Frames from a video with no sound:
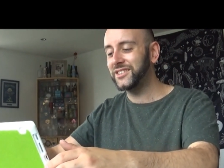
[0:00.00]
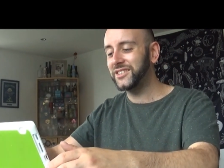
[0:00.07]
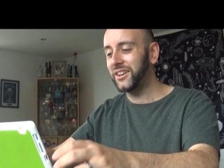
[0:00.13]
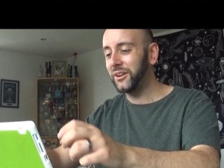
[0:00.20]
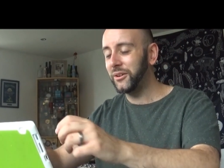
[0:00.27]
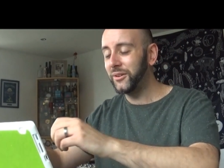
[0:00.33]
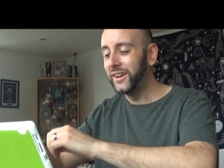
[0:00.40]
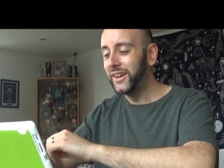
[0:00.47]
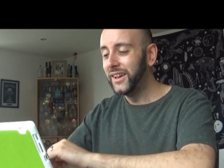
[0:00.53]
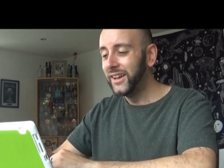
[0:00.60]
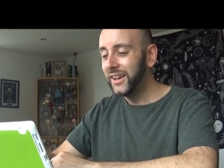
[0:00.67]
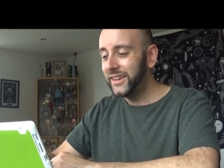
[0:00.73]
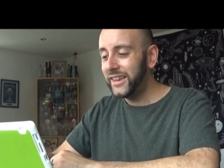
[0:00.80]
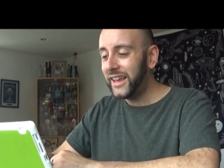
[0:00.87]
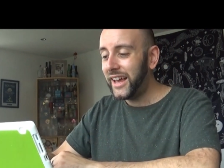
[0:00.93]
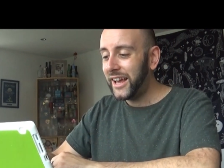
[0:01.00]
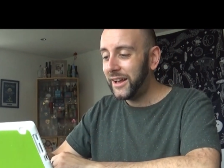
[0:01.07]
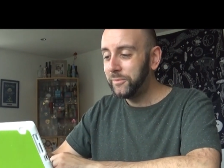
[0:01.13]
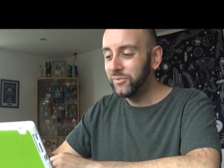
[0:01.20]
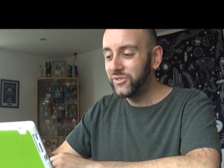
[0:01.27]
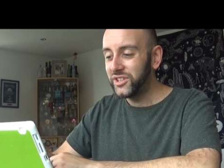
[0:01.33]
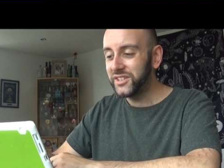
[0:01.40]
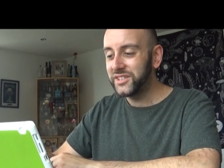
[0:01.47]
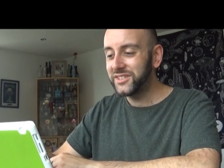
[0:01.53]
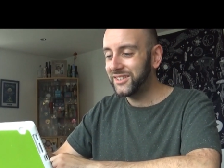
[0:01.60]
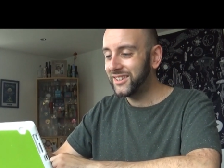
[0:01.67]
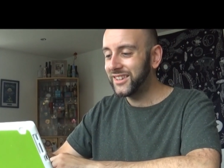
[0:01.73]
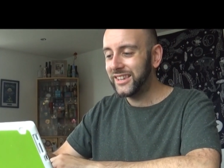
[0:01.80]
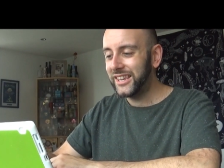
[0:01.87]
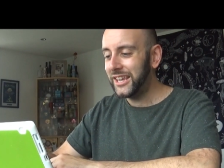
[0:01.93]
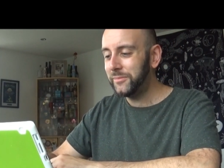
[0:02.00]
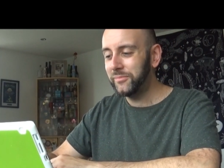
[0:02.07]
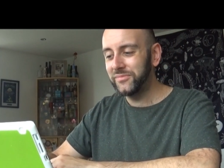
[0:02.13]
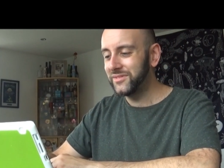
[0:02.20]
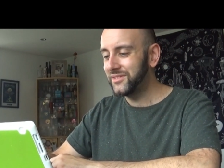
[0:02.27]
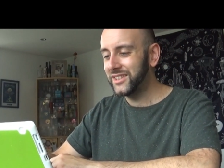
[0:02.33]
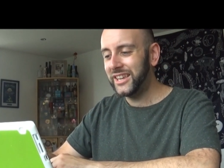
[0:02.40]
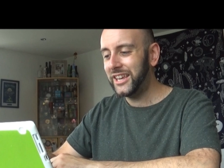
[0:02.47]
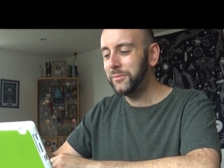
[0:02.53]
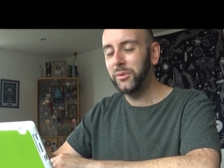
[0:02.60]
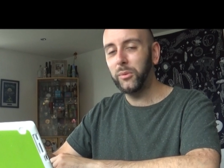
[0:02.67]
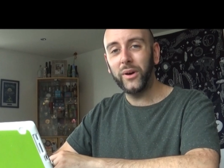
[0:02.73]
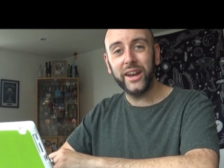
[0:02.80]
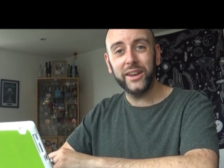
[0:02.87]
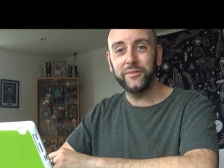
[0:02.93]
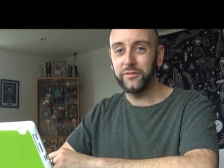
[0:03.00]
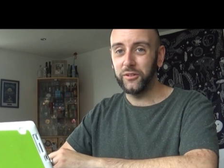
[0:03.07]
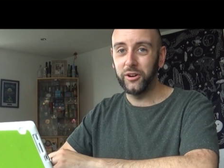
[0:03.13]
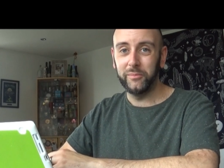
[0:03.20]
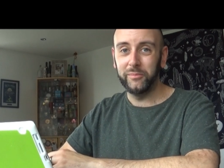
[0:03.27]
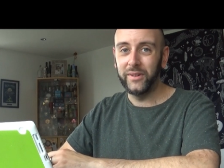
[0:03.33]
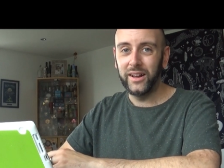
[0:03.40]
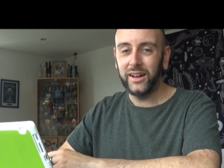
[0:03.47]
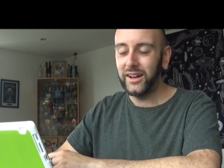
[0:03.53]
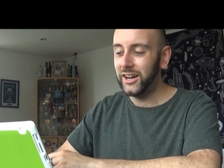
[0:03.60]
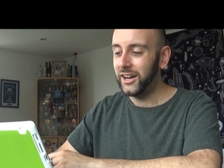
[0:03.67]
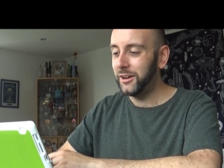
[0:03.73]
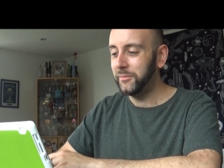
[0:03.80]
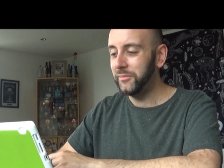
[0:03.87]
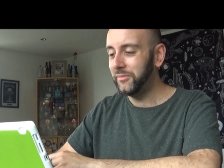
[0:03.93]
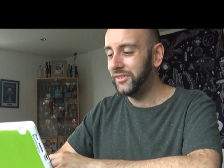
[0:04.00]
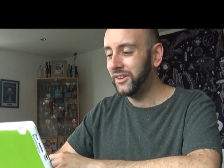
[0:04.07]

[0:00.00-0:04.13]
So, yeah, just keep keep away from um,